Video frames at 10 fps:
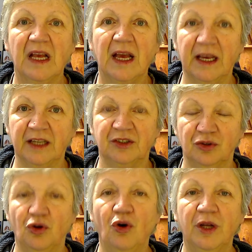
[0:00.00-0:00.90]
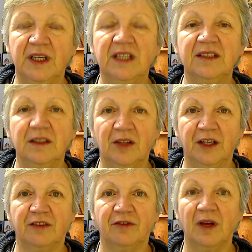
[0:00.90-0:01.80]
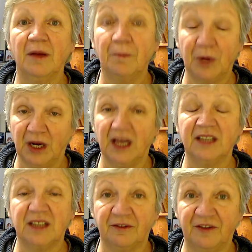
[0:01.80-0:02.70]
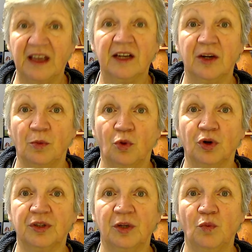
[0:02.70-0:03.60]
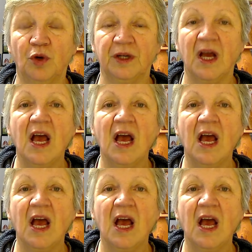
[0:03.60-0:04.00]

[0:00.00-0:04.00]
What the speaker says: It is not an easy life, but it is a very rewarding one.